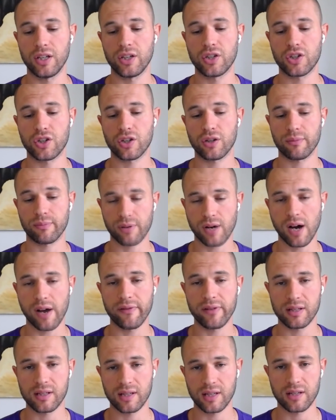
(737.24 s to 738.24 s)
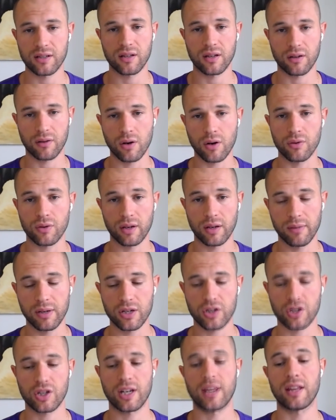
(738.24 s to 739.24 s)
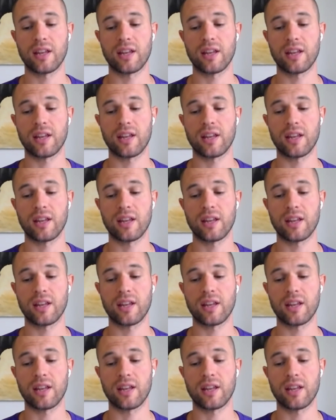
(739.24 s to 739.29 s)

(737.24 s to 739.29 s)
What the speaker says: each province has their own commission.